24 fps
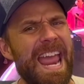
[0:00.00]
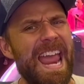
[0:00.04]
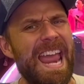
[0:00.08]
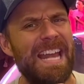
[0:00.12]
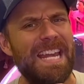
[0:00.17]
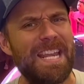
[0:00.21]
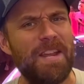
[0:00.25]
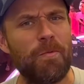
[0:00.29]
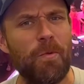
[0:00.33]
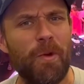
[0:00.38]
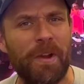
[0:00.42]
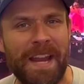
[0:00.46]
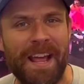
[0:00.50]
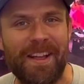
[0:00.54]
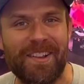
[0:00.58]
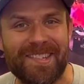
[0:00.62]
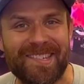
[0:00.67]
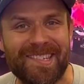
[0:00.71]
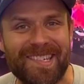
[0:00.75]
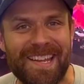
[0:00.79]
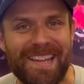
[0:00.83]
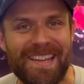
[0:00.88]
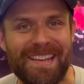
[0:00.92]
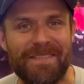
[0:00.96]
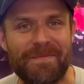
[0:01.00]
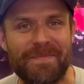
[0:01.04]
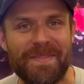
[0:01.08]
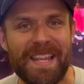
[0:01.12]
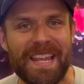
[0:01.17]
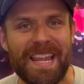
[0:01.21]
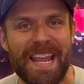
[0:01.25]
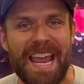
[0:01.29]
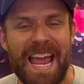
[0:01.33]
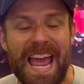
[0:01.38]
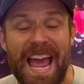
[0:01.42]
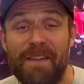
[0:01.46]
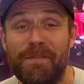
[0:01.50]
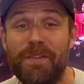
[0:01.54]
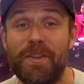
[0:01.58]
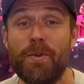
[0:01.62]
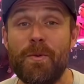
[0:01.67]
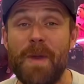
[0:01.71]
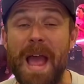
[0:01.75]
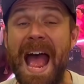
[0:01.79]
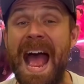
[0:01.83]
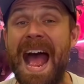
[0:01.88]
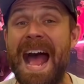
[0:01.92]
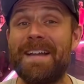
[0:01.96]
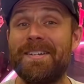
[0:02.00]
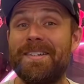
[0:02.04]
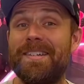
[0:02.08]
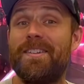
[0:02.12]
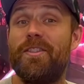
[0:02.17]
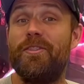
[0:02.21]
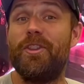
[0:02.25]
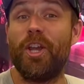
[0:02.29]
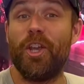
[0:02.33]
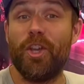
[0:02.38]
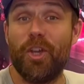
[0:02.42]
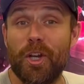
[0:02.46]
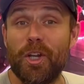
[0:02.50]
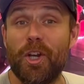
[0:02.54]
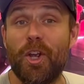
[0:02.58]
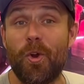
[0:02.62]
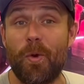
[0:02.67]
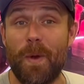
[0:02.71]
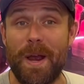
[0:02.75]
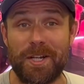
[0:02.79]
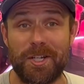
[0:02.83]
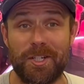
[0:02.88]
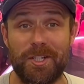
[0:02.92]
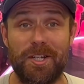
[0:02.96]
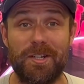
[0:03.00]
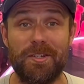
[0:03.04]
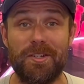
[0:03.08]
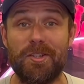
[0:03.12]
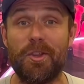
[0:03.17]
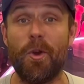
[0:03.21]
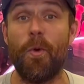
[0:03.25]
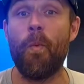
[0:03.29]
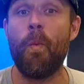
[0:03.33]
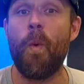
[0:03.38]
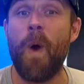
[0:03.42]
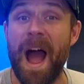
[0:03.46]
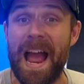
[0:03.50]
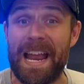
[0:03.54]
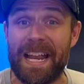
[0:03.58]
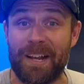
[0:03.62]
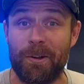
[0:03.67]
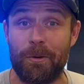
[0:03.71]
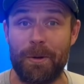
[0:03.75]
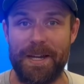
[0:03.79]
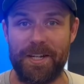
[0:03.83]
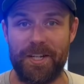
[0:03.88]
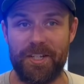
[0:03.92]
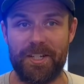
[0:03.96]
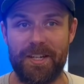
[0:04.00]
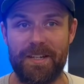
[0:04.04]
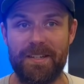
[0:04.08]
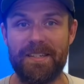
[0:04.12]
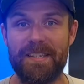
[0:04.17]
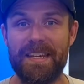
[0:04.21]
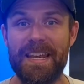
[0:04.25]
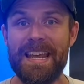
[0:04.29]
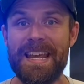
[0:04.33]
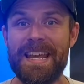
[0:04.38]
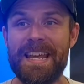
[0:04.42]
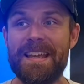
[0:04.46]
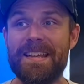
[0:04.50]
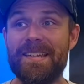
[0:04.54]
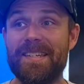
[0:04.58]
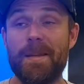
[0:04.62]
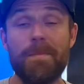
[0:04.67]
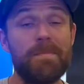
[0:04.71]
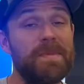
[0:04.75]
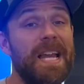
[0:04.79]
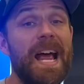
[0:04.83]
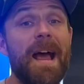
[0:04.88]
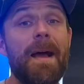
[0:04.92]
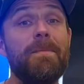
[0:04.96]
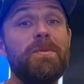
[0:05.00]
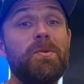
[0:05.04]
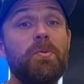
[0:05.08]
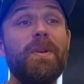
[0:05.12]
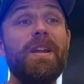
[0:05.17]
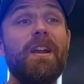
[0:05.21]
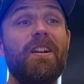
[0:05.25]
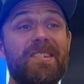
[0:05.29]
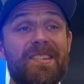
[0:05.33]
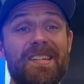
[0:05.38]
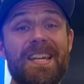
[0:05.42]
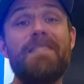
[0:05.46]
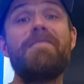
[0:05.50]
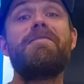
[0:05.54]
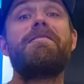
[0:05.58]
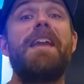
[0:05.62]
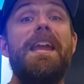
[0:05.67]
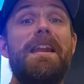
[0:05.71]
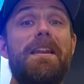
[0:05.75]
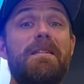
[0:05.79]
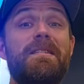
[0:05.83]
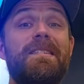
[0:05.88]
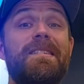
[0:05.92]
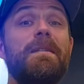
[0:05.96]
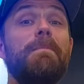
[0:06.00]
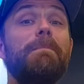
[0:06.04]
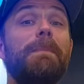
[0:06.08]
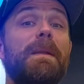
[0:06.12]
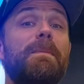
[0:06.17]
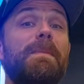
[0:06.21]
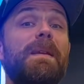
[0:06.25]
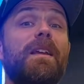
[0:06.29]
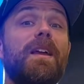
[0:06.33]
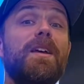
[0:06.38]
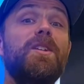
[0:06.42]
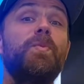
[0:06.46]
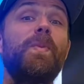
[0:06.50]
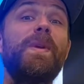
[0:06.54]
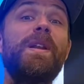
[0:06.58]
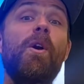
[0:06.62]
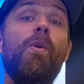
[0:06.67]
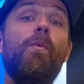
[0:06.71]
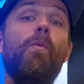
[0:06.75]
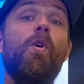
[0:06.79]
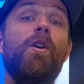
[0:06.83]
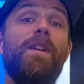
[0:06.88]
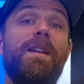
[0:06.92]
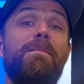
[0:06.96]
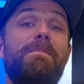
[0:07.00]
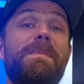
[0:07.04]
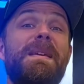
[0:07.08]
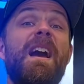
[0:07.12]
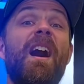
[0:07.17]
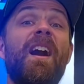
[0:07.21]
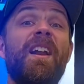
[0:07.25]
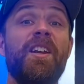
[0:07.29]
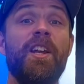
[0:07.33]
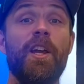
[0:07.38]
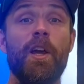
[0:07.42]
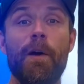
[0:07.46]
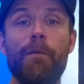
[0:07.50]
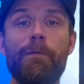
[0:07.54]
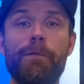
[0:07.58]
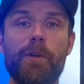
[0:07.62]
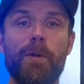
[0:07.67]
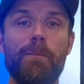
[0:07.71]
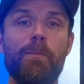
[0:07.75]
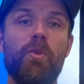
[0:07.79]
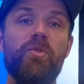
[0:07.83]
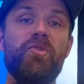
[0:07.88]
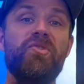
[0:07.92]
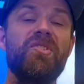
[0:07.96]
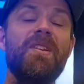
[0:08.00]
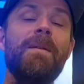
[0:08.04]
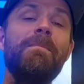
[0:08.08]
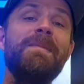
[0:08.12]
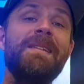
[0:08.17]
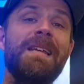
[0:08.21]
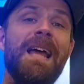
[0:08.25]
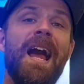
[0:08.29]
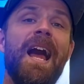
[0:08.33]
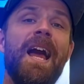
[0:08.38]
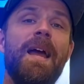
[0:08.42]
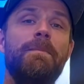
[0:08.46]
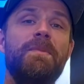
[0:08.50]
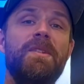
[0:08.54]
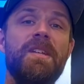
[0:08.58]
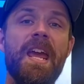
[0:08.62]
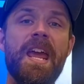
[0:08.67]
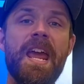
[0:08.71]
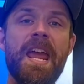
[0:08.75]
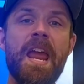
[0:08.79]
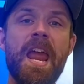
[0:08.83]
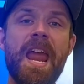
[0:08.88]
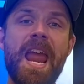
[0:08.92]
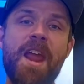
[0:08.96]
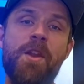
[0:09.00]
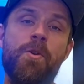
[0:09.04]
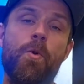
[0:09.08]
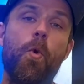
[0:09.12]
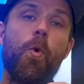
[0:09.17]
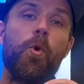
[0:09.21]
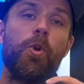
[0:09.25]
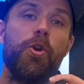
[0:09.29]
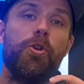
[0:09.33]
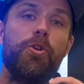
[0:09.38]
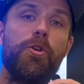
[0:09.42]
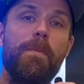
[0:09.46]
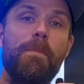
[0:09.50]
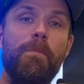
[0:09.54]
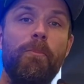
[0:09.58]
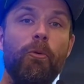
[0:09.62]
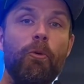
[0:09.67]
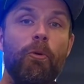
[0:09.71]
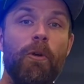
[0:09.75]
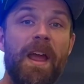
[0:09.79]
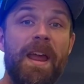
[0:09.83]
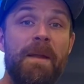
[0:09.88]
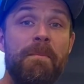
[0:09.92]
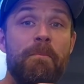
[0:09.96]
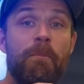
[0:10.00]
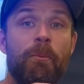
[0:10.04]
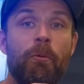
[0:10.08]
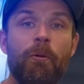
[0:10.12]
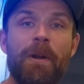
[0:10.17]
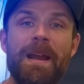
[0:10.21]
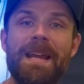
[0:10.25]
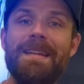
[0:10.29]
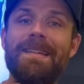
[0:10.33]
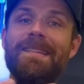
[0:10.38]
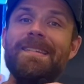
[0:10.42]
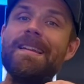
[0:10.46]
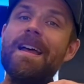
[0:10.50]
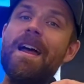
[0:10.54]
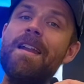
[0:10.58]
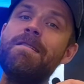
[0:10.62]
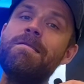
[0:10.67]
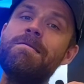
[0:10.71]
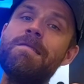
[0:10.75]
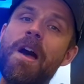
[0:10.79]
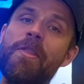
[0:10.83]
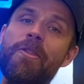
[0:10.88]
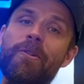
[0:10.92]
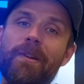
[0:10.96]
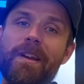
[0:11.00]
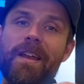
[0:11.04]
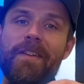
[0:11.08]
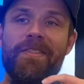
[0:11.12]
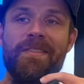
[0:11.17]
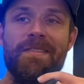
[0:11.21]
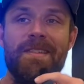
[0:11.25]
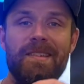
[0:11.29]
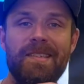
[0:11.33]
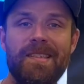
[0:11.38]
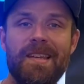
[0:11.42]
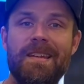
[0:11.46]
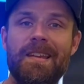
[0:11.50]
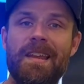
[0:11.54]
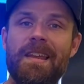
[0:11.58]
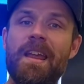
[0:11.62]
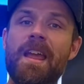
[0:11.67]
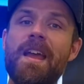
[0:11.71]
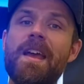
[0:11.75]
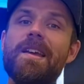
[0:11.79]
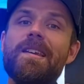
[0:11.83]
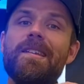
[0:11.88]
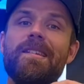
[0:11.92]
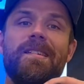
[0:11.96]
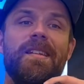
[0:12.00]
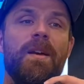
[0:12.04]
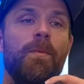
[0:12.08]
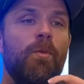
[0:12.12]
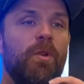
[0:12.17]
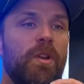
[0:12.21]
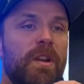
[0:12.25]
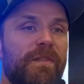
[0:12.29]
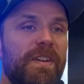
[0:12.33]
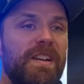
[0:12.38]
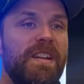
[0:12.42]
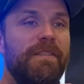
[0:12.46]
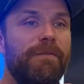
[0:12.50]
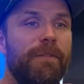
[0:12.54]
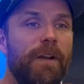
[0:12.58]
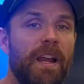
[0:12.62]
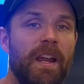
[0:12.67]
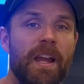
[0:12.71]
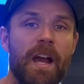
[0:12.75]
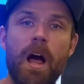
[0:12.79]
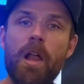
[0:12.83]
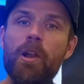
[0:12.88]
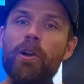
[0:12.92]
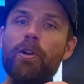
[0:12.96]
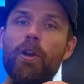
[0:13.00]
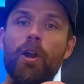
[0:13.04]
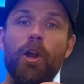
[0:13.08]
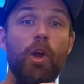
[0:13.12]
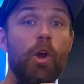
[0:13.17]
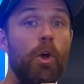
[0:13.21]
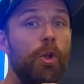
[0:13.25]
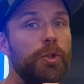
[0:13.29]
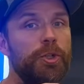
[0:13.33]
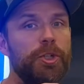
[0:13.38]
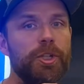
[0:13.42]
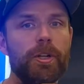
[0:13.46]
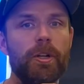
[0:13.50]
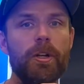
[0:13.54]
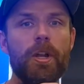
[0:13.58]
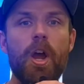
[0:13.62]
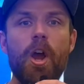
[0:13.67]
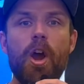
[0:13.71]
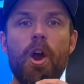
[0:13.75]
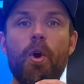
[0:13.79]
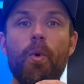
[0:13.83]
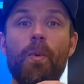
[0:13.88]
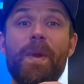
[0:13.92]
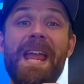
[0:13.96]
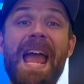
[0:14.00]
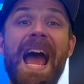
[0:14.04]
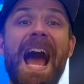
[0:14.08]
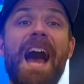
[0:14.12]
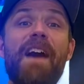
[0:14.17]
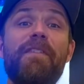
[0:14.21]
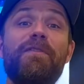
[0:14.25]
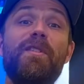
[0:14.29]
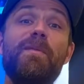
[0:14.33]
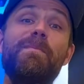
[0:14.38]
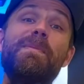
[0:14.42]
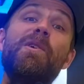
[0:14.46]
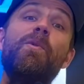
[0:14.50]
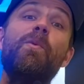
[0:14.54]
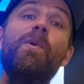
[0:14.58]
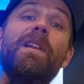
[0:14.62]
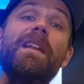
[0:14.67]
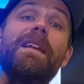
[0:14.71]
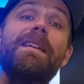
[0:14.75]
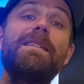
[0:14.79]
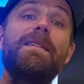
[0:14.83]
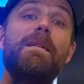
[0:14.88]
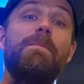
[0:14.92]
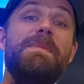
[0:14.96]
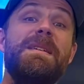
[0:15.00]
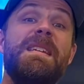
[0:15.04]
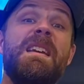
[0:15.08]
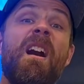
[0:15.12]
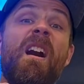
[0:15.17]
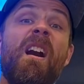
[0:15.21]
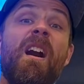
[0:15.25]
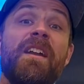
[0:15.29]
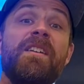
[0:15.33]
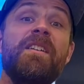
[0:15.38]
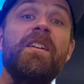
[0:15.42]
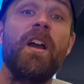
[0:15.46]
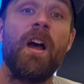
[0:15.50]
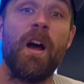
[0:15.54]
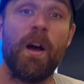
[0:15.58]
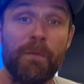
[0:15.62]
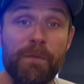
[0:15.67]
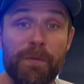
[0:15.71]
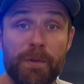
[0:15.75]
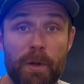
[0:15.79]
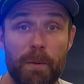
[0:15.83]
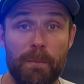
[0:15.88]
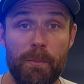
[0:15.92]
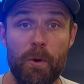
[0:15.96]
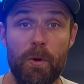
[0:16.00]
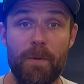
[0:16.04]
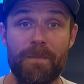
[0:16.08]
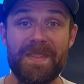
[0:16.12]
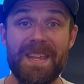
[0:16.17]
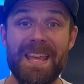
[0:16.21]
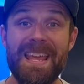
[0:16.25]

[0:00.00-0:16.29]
anyone else in, have you asked the good questions, the why questions? Sometimes we are segregated simply because we don't want to be uncomfortable. Sometimes in order to embrace another ethnicity, someone of a different color or culture, we have to be willing to be uncomfortable.